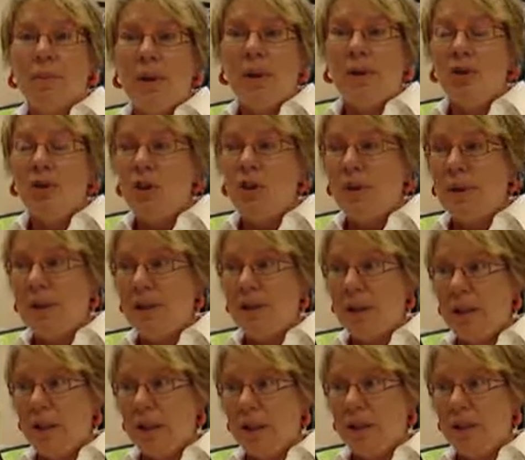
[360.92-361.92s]

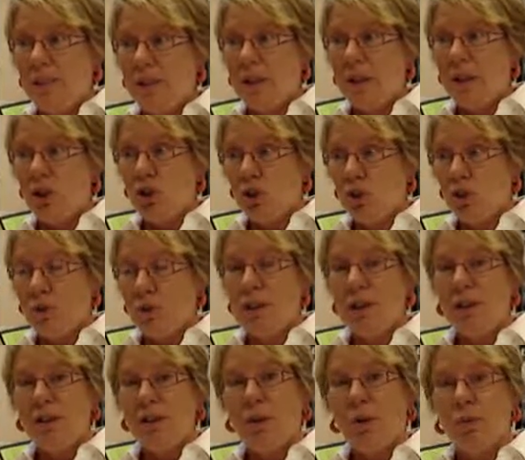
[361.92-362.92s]
LGBT issues.
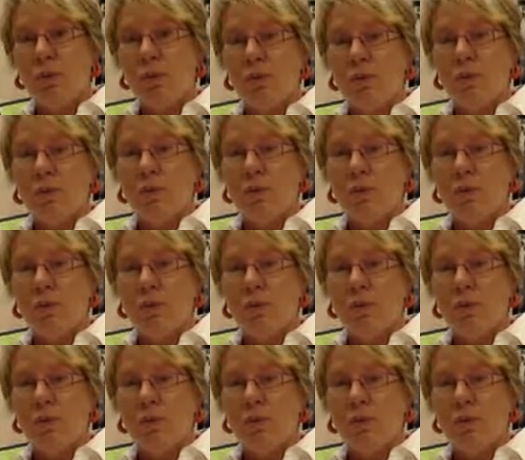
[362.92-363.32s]
They don't,